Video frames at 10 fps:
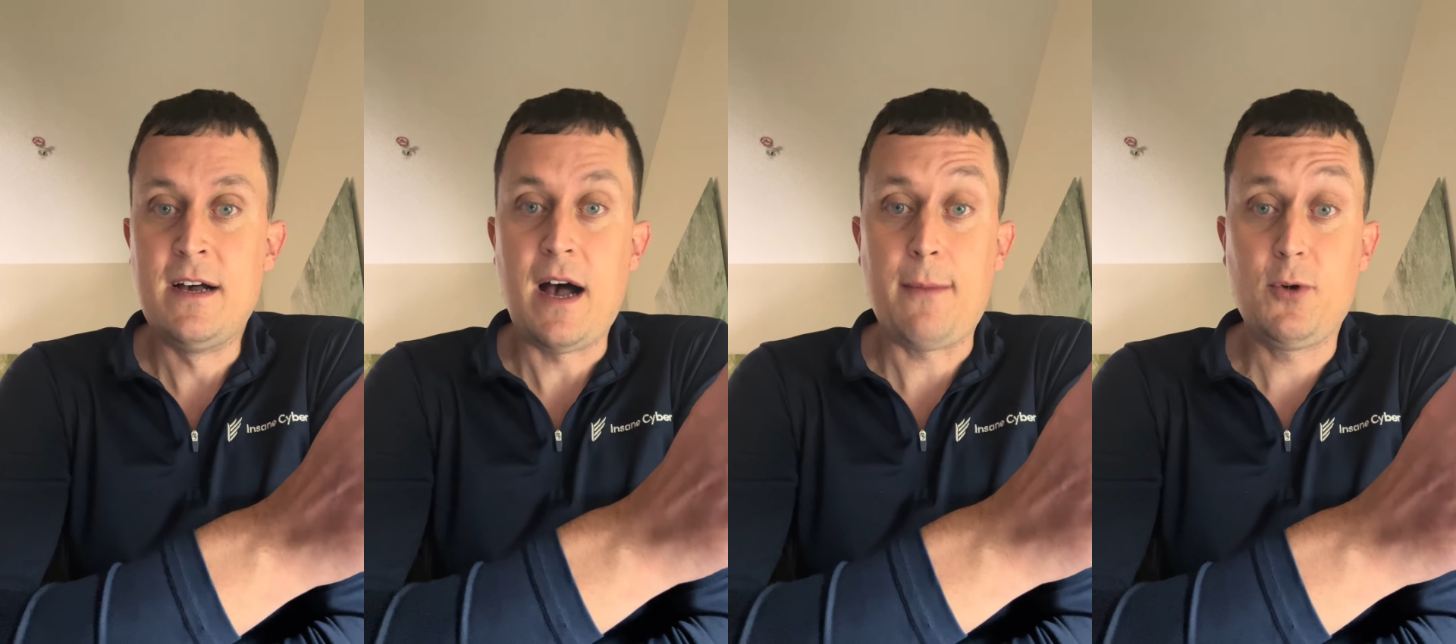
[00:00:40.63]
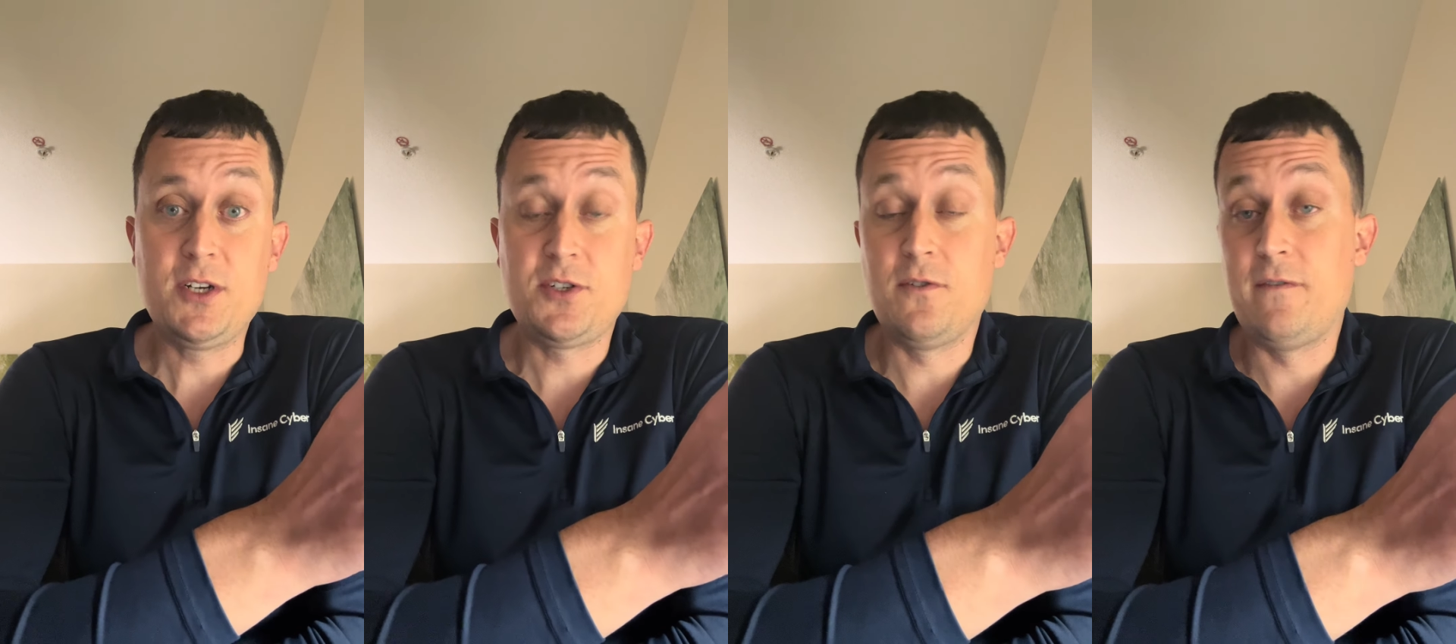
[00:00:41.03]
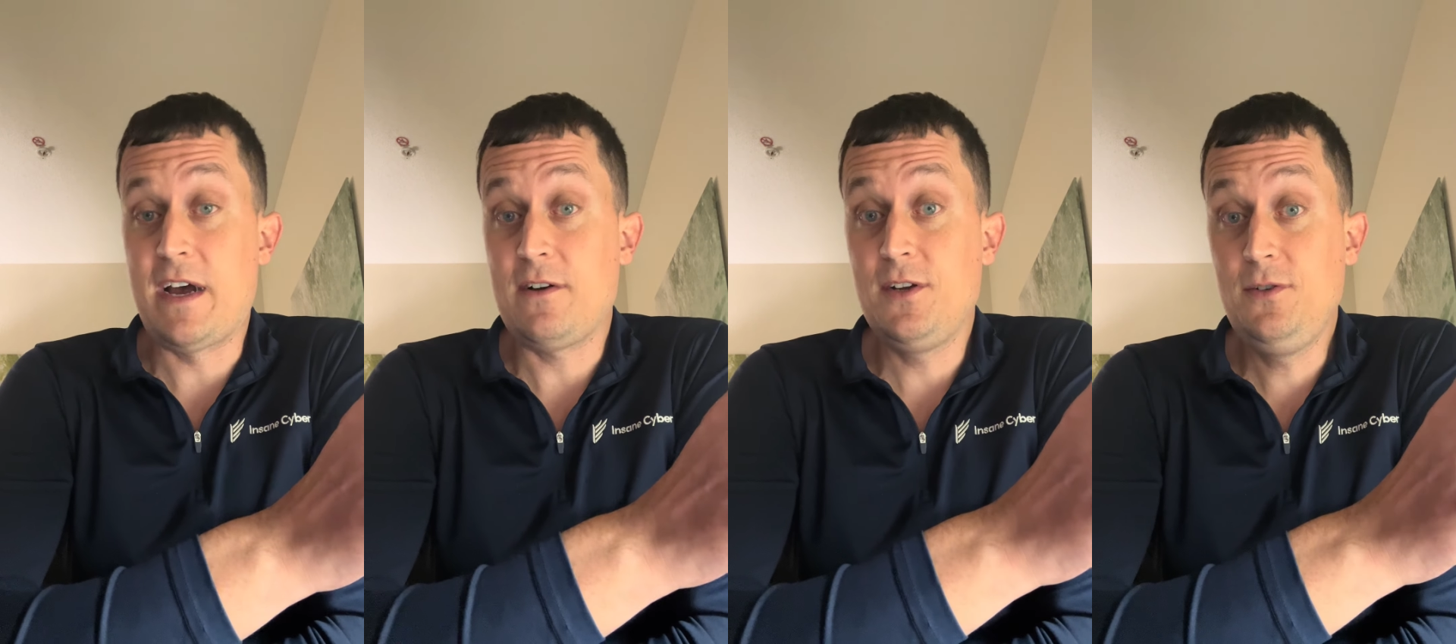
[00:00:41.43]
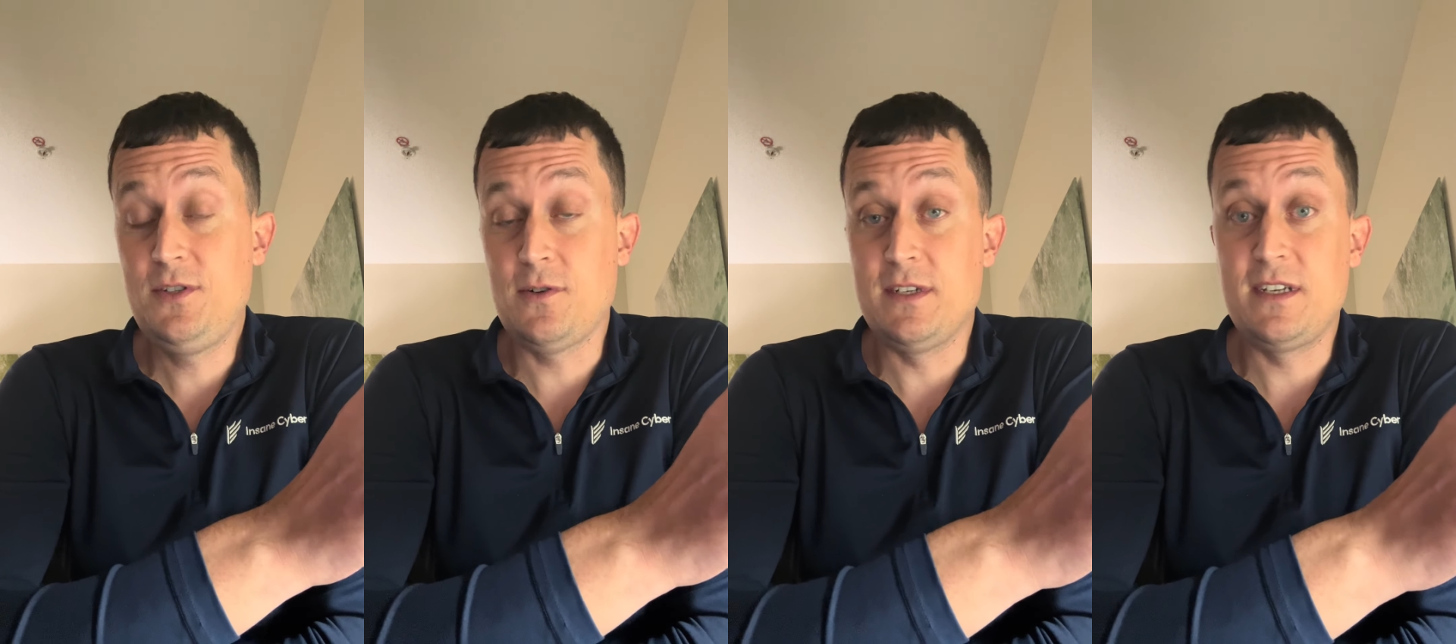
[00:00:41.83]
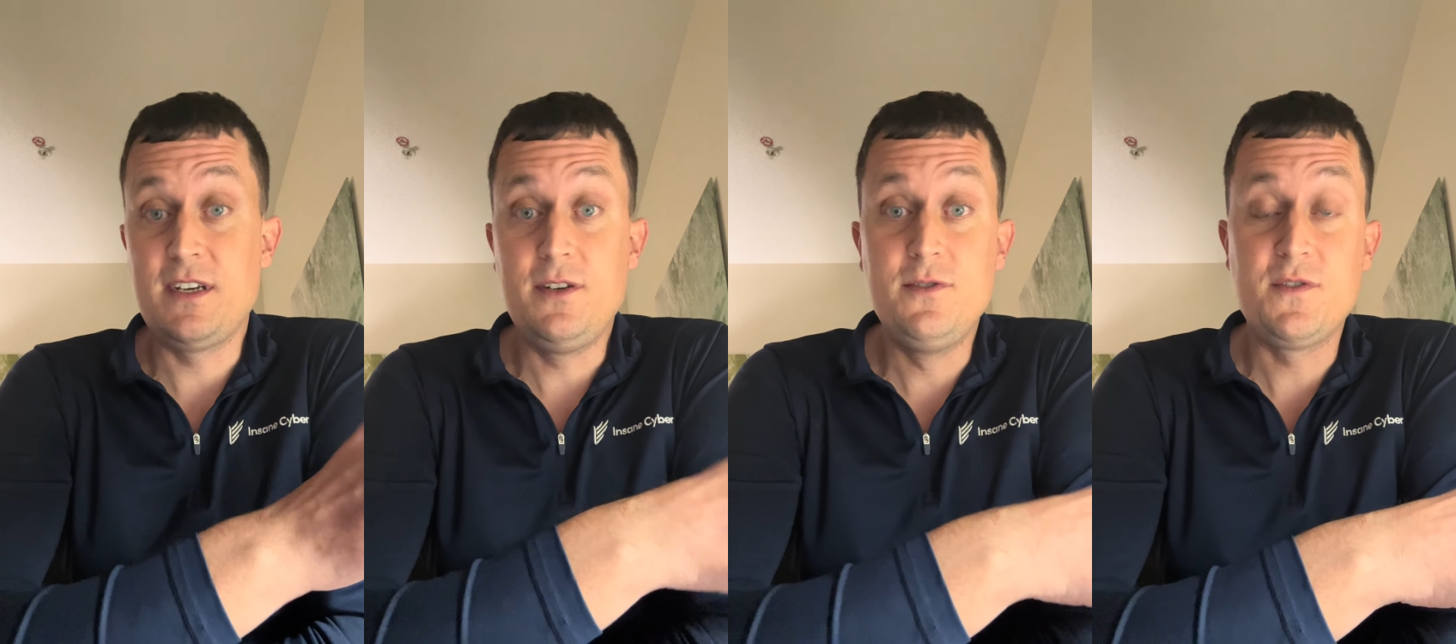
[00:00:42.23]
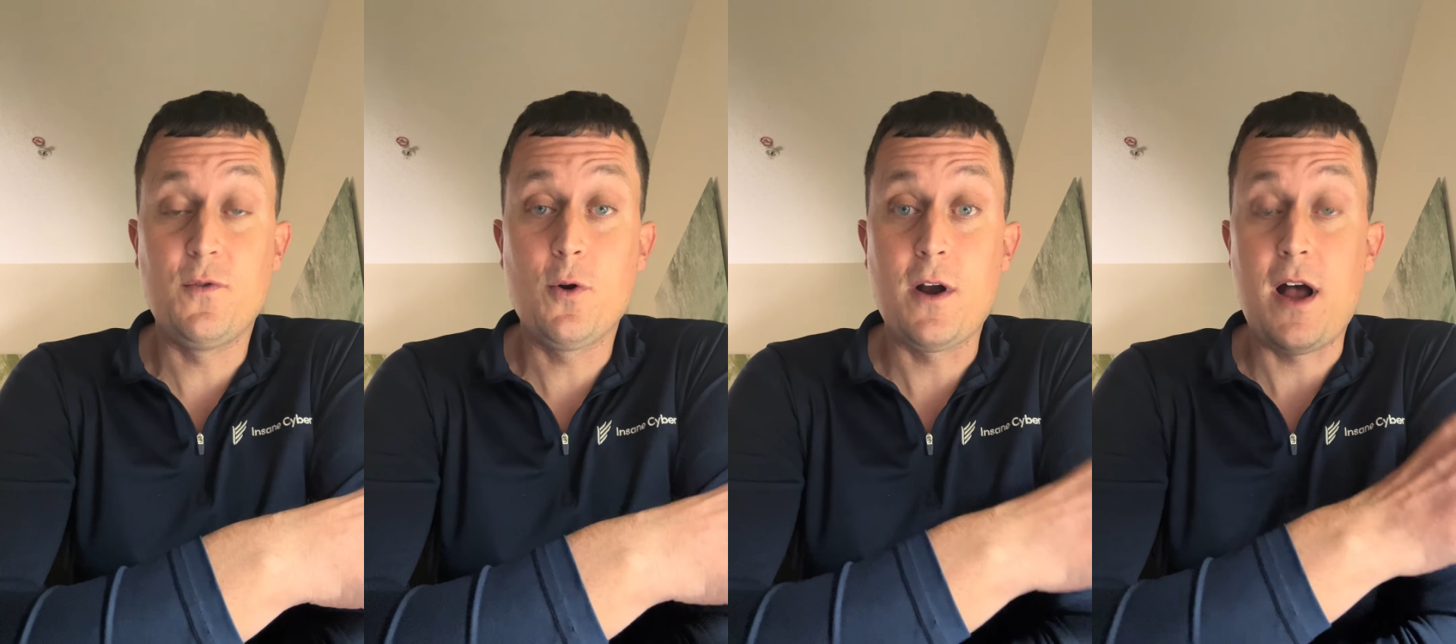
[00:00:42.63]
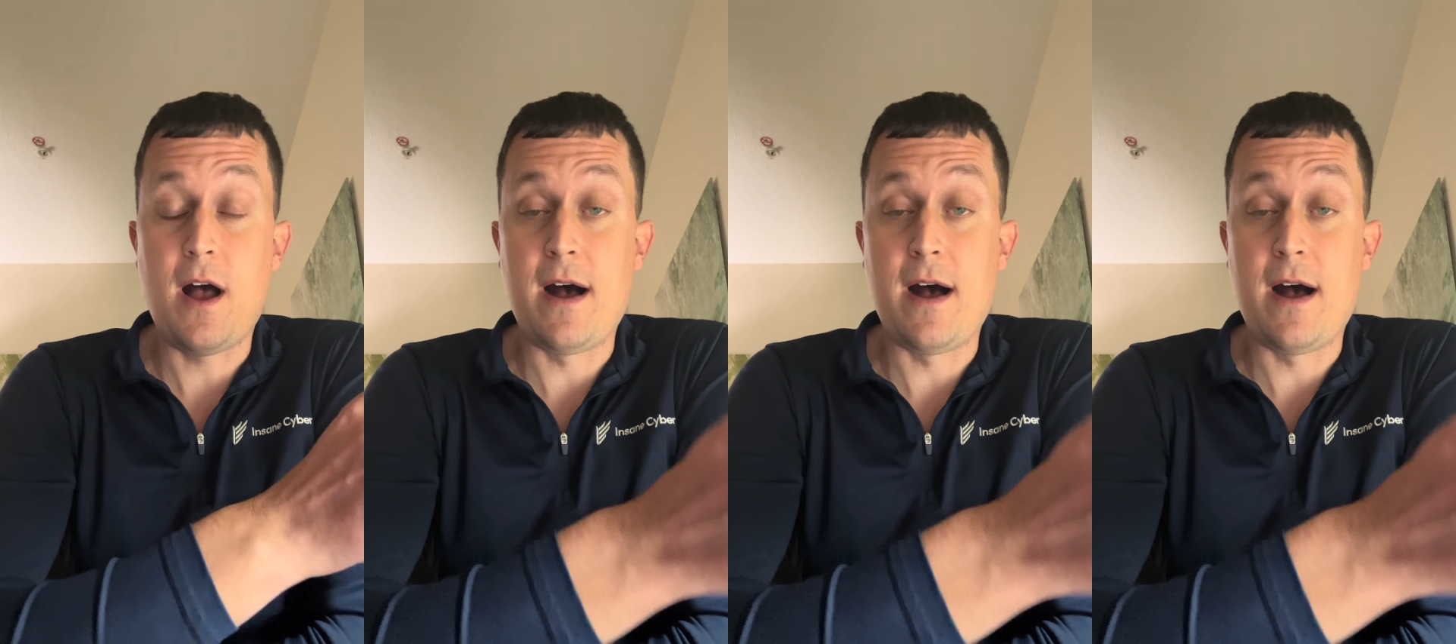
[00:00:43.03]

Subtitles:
operational values, or is it used for